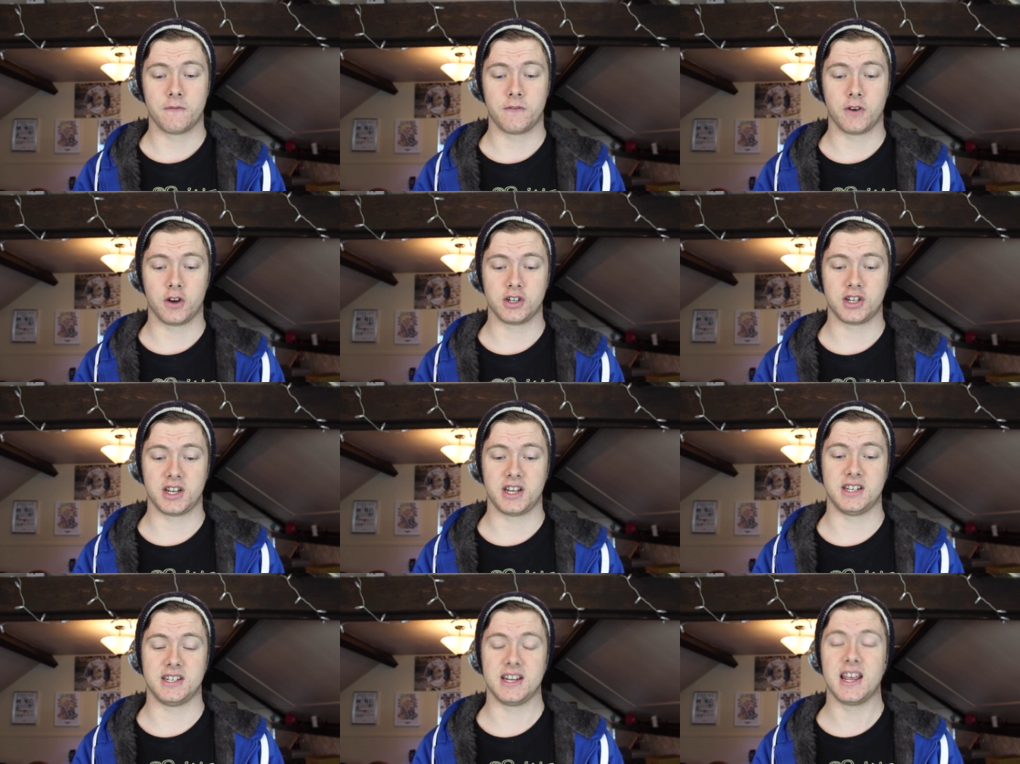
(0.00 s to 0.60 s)

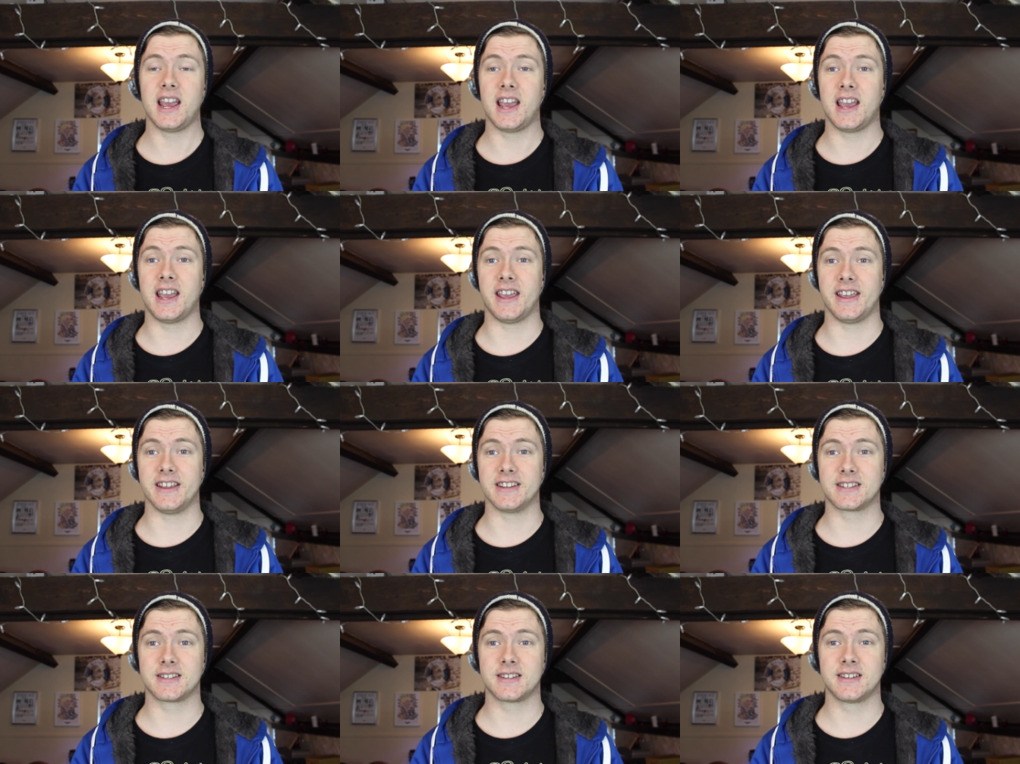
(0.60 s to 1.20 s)
13
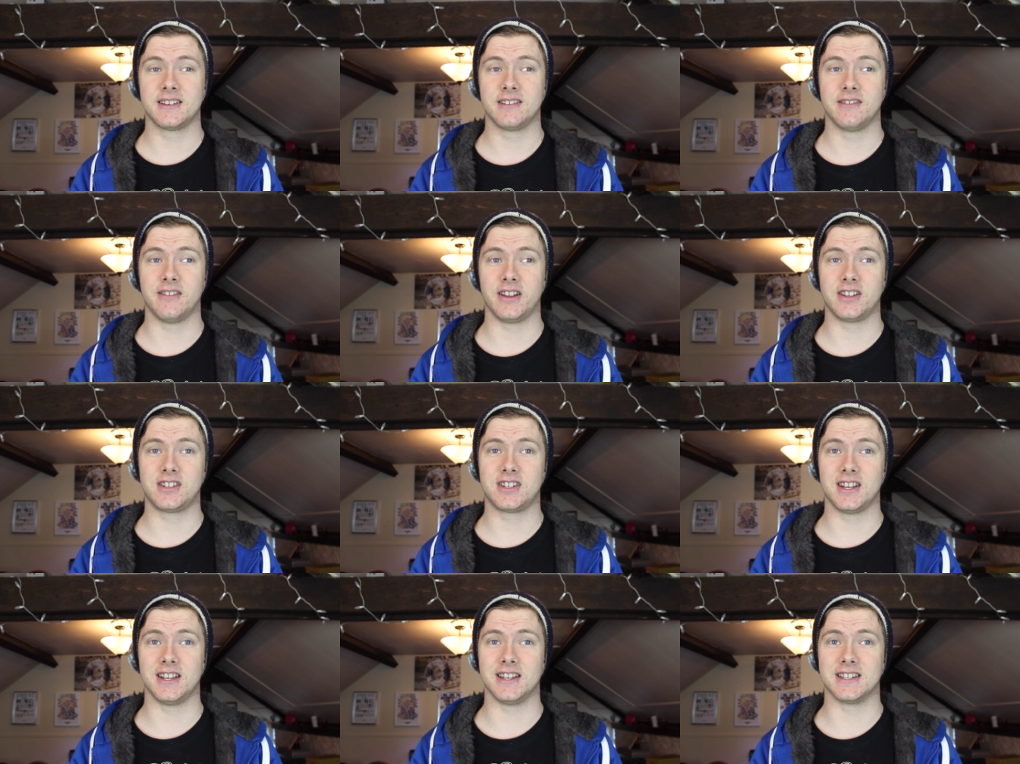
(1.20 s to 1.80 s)
days,
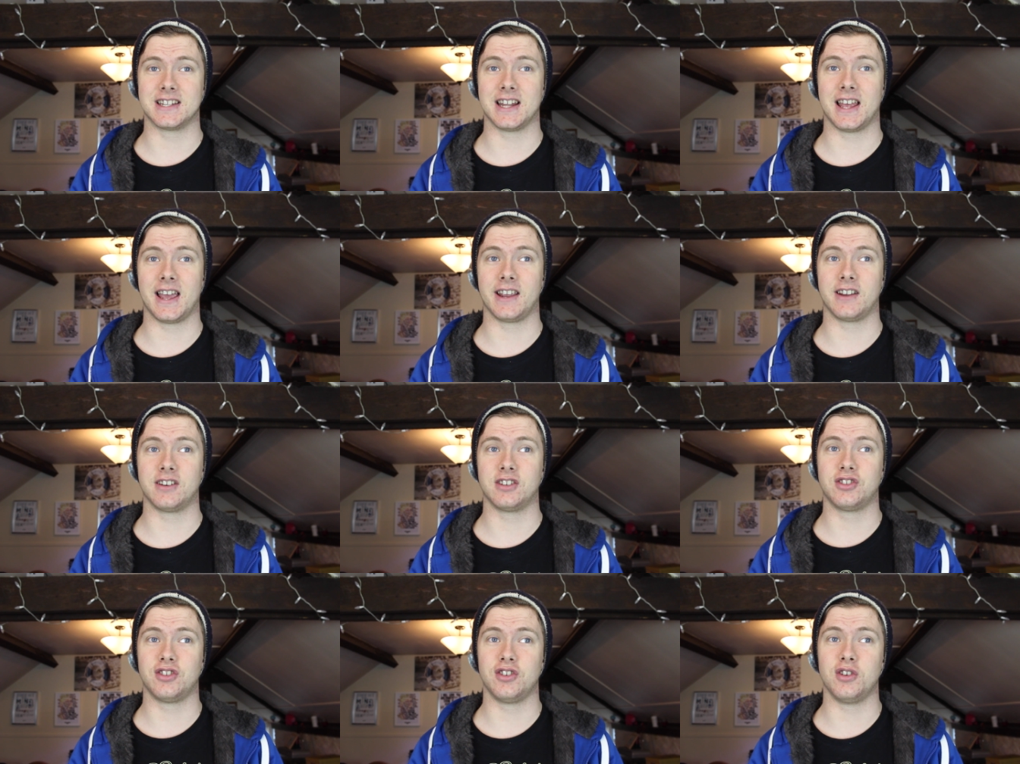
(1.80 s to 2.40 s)
which is
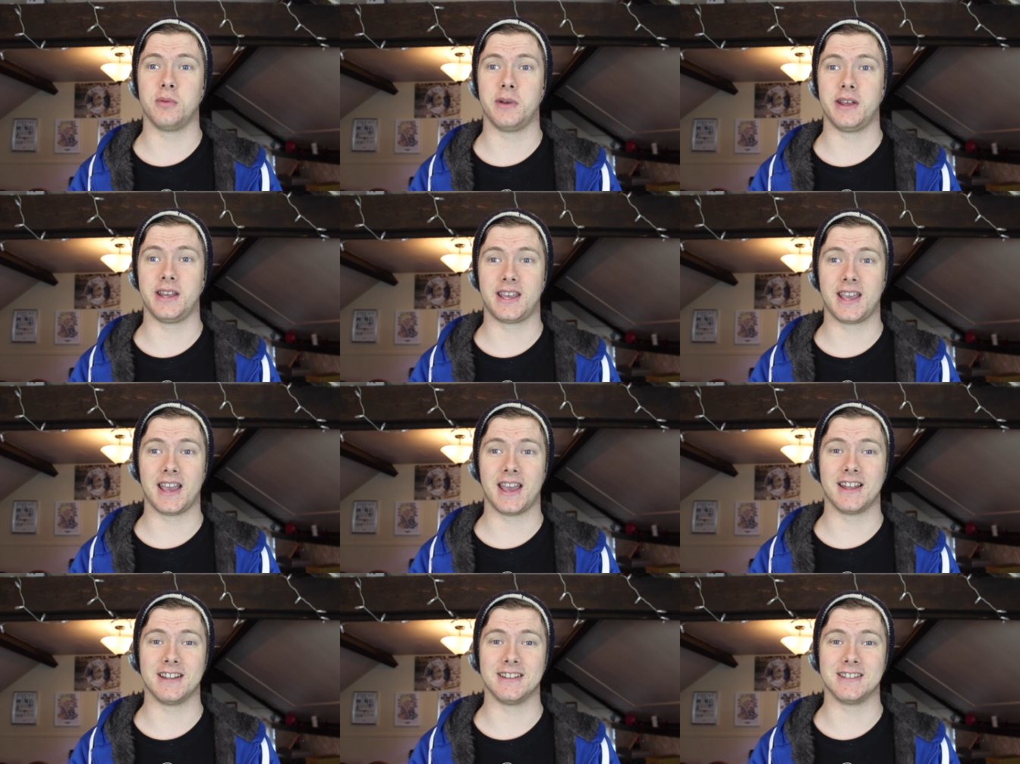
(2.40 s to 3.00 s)
like two
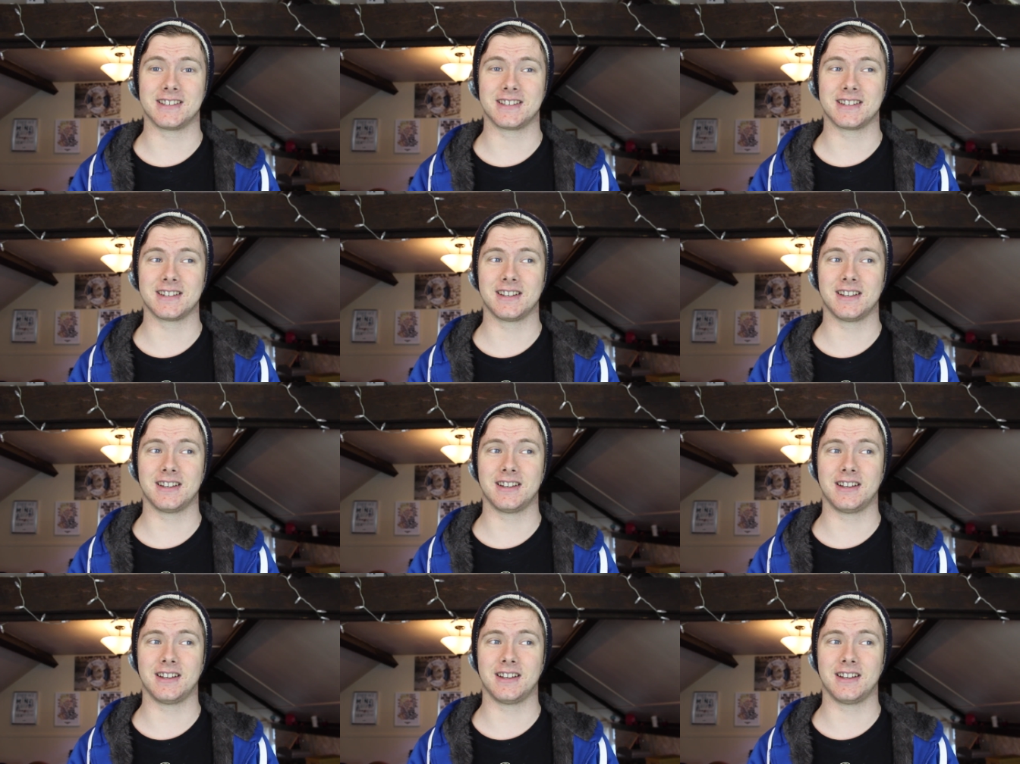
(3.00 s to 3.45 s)
weekends